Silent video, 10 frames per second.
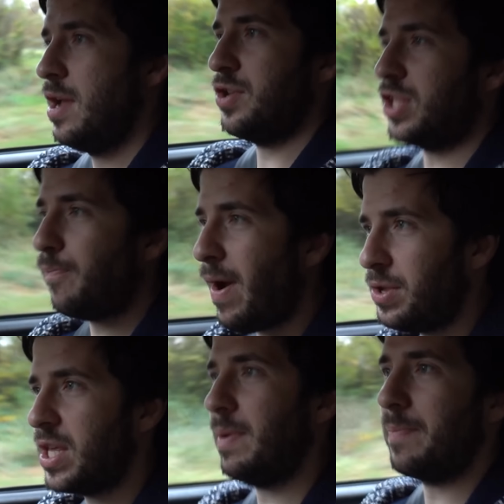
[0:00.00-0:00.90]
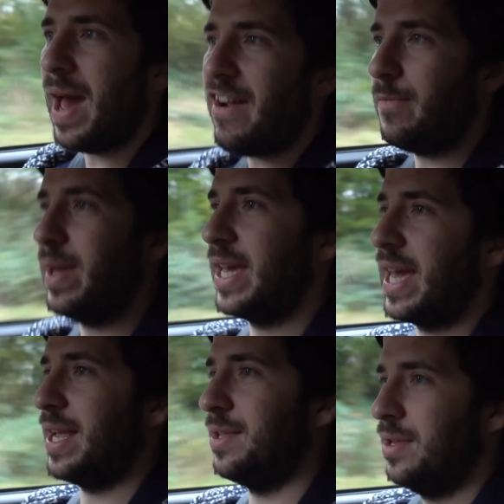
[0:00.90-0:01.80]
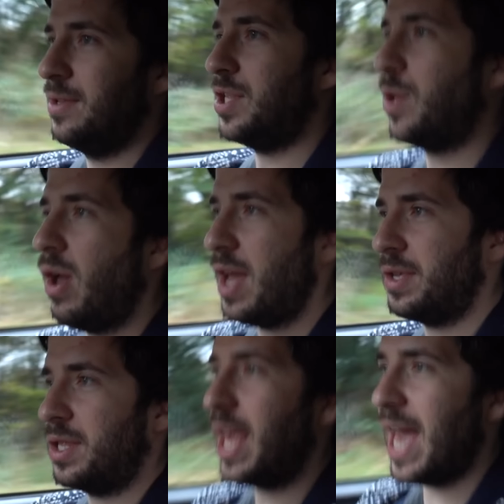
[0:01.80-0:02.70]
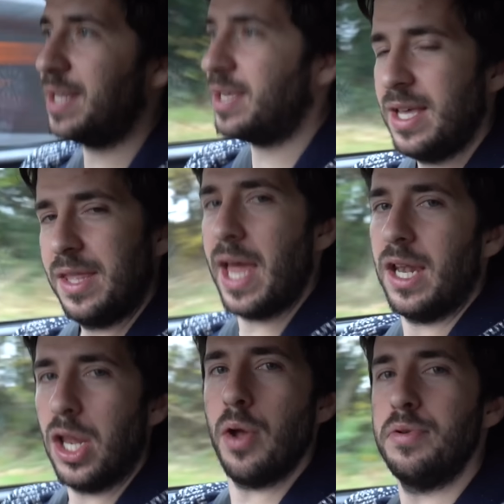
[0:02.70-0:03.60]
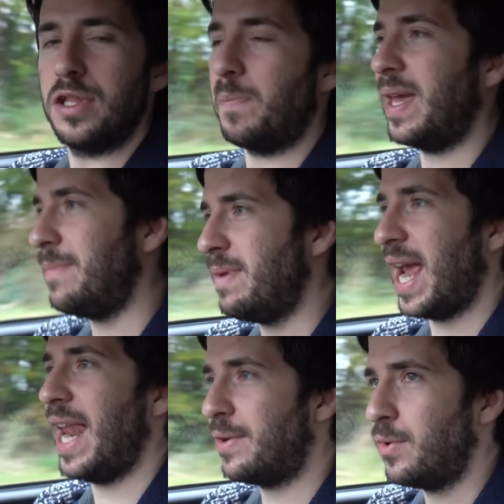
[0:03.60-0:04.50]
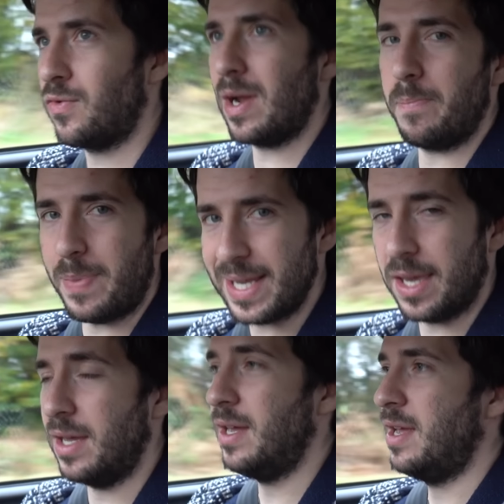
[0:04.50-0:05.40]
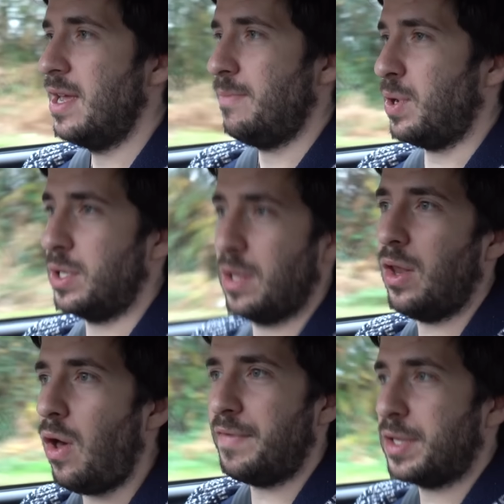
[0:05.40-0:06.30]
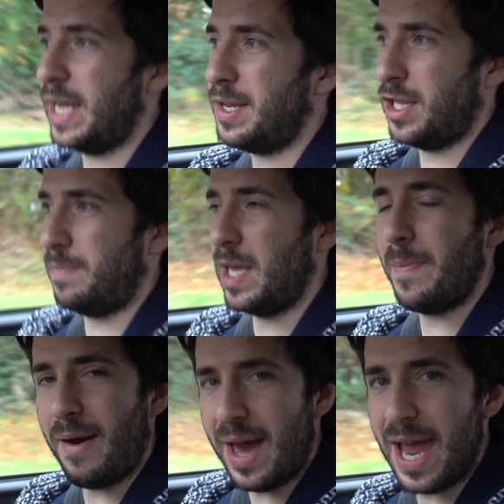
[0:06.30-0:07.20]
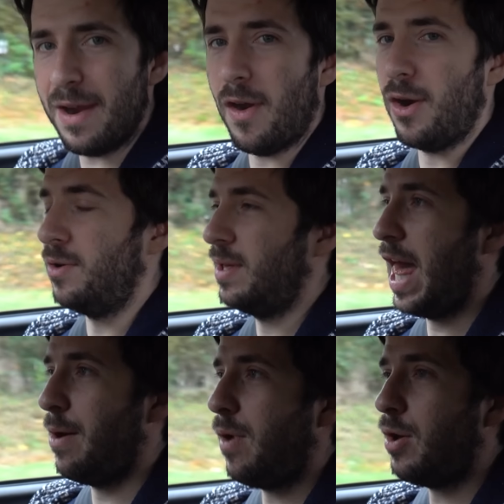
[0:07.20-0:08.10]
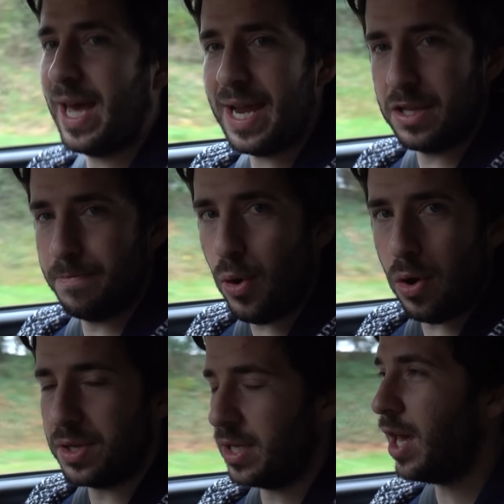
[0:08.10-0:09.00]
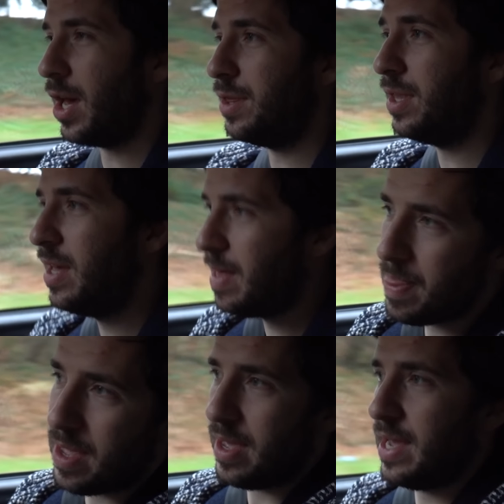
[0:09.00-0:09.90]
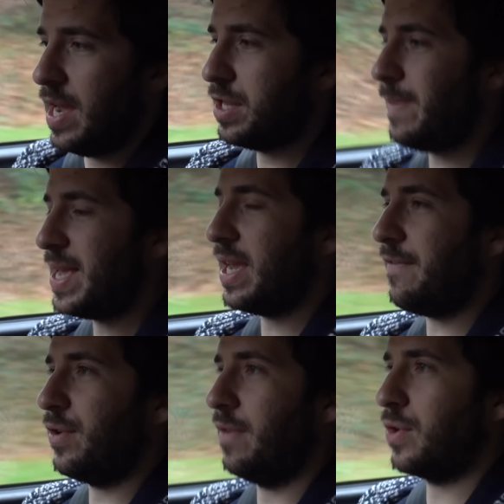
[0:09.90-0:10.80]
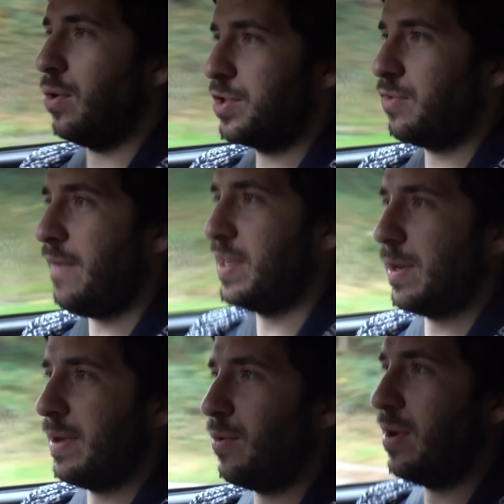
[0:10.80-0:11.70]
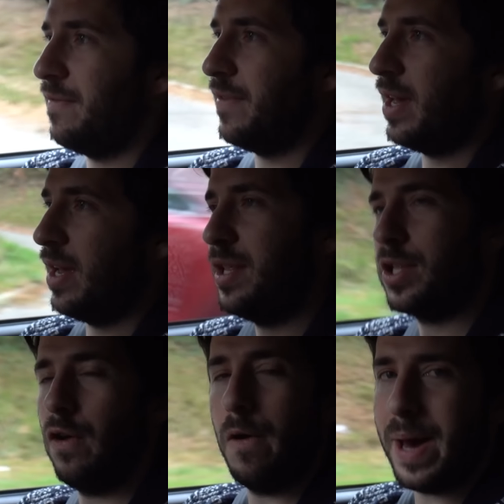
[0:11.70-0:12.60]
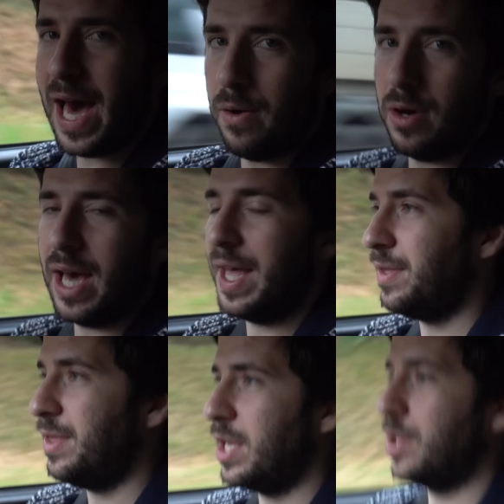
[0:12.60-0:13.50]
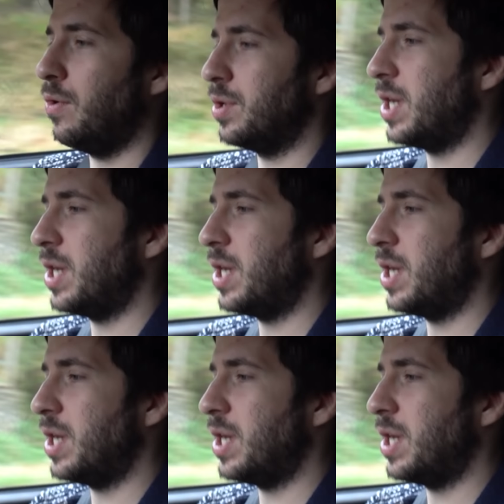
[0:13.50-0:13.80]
just practice coming back from it again, just so I understand that low speed mechanical grip better, because a lot of the season's been about aero, and while that is important to learn, it's a bit different, of course, driving something with this sort of power and this sort of